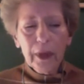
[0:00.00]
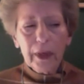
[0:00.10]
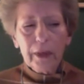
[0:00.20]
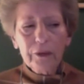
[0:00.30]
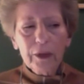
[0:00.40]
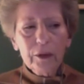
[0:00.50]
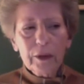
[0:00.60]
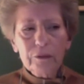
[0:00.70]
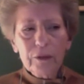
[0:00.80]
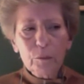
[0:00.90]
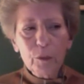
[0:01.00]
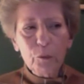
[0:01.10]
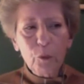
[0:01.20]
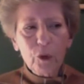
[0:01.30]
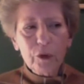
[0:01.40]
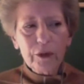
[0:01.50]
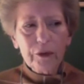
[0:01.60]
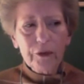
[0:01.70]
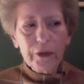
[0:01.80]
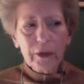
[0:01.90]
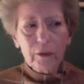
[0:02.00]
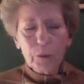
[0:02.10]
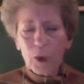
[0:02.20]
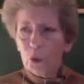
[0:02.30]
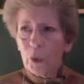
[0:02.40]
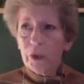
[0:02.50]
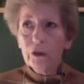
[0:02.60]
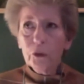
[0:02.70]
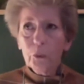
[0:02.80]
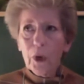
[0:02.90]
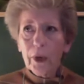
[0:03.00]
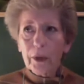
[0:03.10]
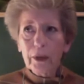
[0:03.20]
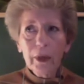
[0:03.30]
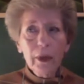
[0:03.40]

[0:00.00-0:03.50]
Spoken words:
And I think that's something important to think about. What do you want?